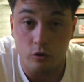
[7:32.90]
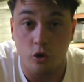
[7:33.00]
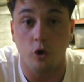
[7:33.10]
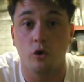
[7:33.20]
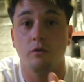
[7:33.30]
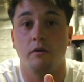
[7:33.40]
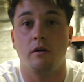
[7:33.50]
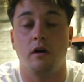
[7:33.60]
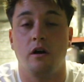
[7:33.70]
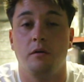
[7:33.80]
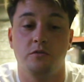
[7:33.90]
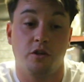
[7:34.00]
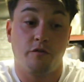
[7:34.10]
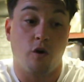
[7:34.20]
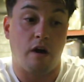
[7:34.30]
long, so
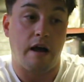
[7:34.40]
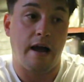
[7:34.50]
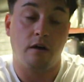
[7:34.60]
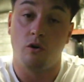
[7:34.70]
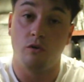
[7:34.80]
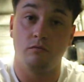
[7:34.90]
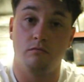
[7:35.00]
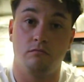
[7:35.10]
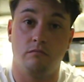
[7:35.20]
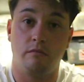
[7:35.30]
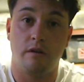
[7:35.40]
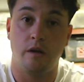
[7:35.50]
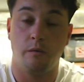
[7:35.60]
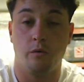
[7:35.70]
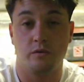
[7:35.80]
you've got how long
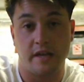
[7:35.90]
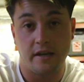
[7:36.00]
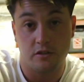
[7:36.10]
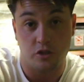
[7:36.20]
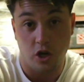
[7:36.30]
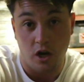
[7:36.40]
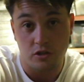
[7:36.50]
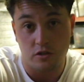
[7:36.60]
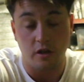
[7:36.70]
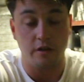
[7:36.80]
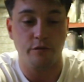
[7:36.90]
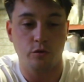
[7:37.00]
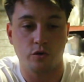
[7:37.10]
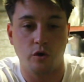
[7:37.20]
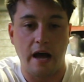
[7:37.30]
it will take to charge, and you've
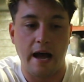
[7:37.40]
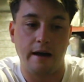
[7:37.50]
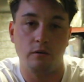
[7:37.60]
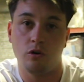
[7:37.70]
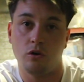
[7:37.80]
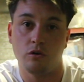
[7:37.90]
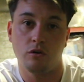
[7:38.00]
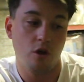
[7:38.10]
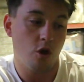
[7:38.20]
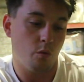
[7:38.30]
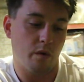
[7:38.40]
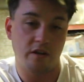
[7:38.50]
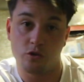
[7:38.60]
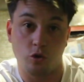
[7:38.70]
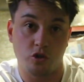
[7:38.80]
also got how long, when
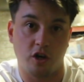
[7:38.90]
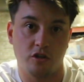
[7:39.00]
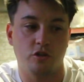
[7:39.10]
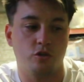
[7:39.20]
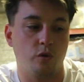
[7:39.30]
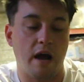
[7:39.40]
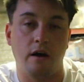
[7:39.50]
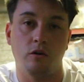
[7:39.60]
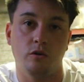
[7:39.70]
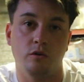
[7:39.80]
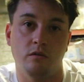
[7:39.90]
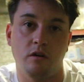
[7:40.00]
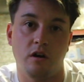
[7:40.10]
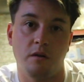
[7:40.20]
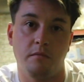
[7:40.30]
it's not charging at all, how long
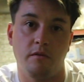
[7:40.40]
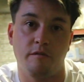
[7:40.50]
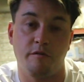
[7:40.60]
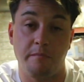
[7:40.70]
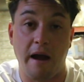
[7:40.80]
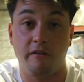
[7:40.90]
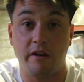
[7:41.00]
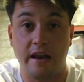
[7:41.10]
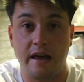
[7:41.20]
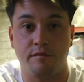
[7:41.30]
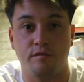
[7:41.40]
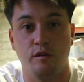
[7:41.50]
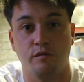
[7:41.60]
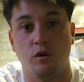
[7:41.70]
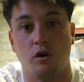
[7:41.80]
of the battery left
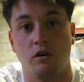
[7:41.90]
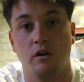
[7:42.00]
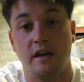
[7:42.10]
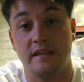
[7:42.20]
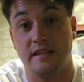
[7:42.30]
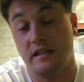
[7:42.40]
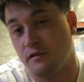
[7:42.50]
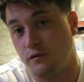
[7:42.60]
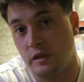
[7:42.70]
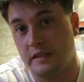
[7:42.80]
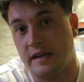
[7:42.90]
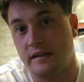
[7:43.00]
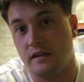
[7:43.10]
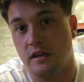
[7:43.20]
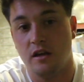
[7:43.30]
you've got until it's fully
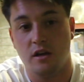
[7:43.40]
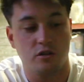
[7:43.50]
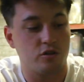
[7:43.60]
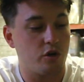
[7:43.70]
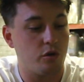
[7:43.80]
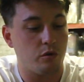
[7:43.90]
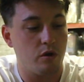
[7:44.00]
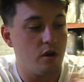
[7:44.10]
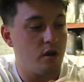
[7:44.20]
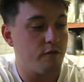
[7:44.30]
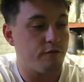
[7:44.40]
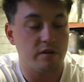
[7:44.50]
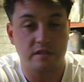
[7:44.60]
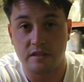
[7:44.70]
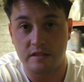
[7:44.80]
dead. So for
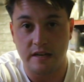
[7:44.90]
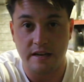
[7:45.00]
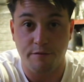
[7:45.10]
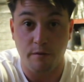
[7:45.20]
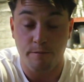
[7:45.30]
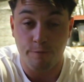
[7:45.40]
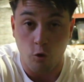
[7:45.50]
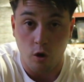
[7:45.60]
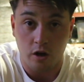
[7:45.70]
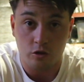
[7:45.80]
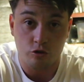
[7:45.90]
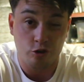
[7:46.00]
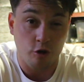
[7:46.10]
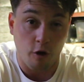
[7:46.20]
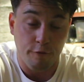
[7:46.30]
instance, the lithium 400,
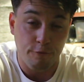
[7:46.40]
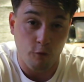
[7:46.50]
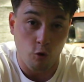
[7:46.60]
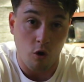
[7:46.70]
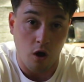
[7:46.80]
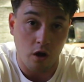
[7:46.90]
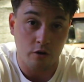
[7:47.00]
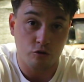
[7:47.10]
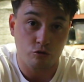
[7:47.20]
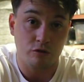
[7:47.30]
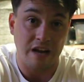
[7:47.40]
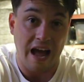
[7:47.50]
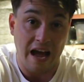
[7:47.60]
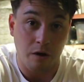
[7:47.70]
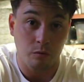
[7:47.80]
you've got 400
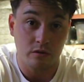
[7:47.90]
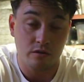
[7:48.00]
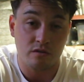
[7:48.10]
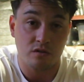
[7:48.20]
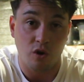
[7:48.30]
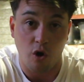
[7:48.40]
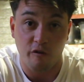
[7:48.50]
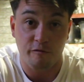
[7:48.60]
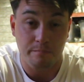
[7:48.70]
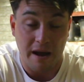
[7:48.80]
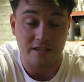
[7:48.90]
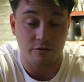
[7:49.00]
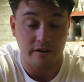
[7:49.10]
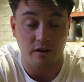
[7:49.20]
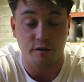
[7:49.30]
hours of
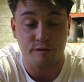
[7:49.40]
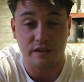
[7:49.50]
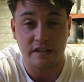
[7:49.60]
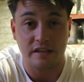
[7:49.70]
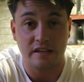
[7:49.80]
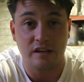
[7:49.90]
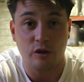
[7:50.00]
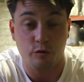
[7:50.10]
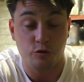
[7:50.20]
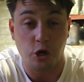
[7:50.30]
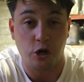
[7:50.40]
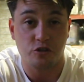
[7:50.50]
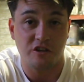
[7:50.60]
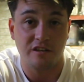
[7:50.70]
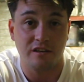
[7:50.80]
battery life in it, of
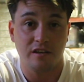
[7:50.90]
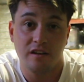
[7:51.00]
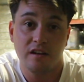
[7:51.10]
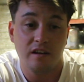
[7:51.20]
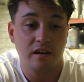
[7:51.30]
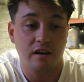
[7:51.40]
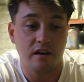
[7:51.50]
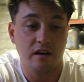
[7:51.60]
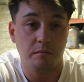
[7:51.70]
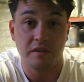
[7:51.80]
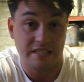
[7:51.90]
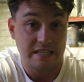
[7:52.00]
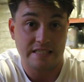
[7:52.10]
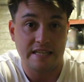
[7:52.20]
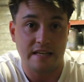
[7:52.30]
charging, until
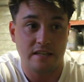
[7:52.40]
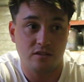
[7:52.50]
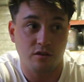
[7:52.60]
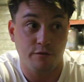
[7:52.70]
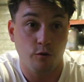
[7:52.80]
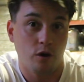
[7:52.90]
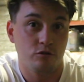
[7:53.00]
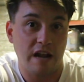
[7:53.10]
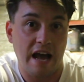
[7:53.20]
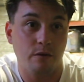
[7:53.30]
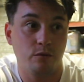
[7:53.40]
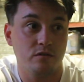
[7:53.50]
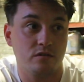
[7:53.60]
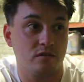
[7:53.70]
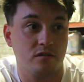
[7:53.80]
it's dead. So 400
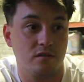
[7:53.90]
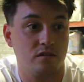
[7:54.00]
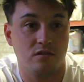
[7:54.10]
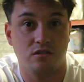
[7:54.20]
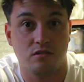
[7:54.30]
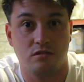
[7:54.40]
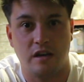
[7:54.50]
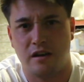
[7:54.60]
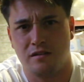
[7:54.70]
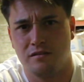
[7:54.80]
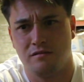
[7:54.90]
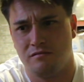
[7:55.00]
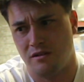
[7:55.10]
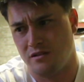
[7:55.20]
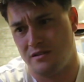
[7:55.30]
hours is just, yeah, an
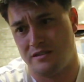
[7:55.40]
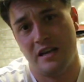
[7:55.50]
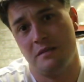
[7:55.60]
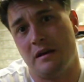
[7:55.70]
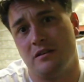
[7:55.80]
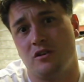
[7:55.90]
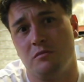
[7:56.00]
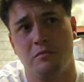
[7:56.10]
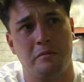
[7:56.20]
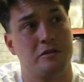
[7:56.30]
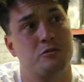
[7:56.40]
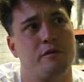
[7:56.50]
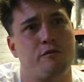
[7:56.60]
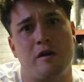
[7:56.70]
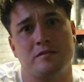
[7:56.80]
insane amount of time. I mean, it's
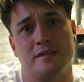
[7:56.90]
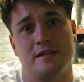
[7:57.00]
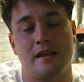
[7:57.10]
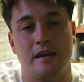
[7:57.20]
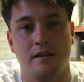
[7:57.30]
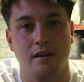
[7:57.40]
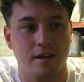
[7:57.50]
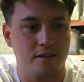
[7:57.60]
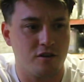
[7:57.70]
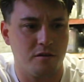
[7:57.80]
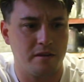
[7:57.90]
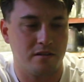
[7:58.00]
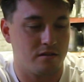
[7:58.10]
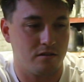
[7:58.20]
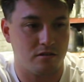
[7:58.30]
24 hours in a day. Do you know what I mean?
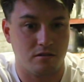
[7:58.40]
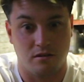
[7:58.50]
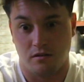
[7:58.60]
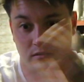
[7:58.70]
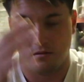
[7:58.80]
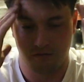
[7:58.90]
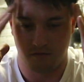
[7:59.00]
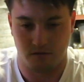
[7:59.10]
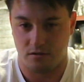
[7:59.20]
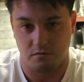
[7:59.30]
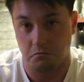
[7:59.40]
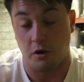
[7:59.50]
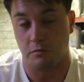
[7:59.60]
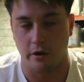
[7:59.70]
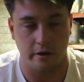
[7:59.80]
So it's just
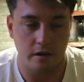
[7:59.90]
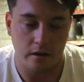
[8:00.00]
mind blowing.